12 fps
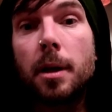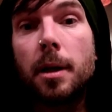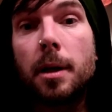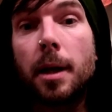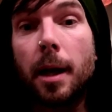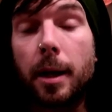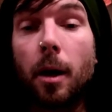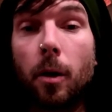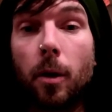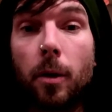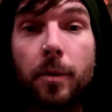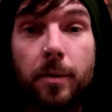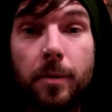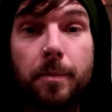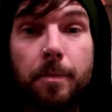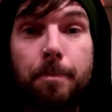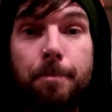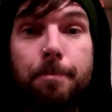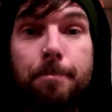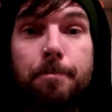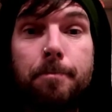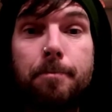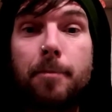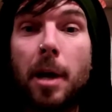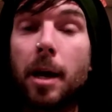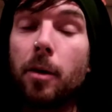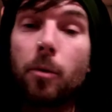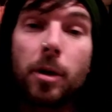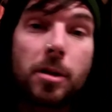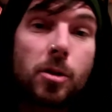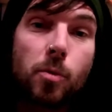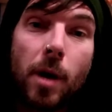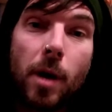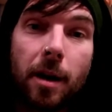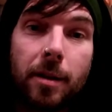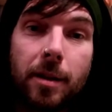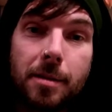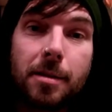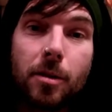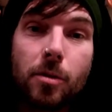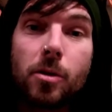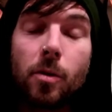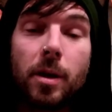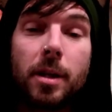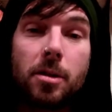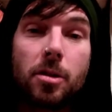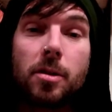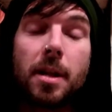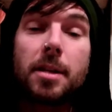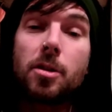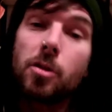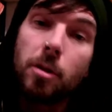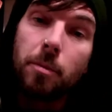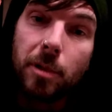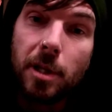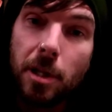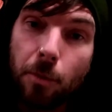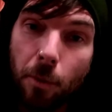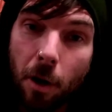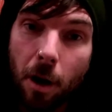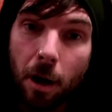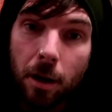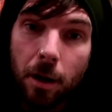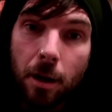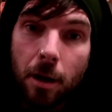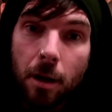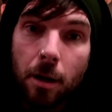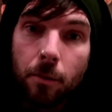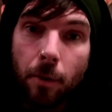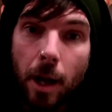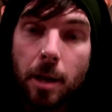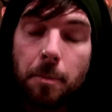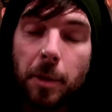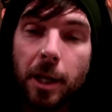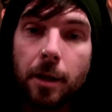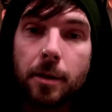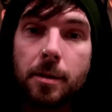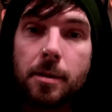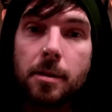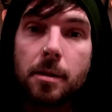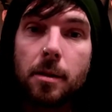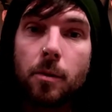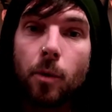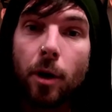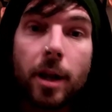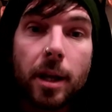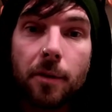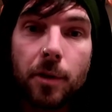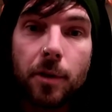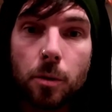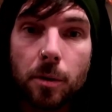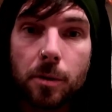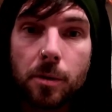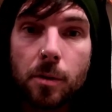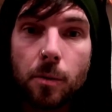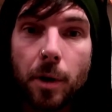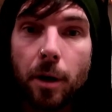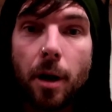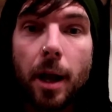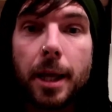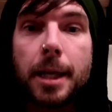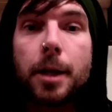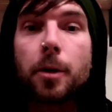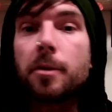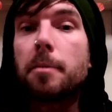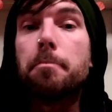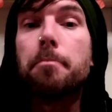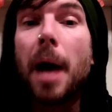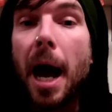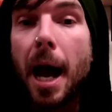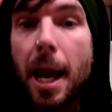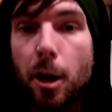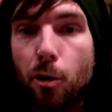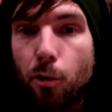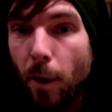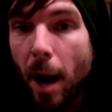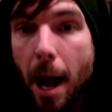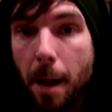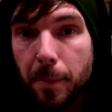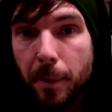I don't want to swear in this, so that's just completely wrong, right? Because we're individuals. We are not here to buy crap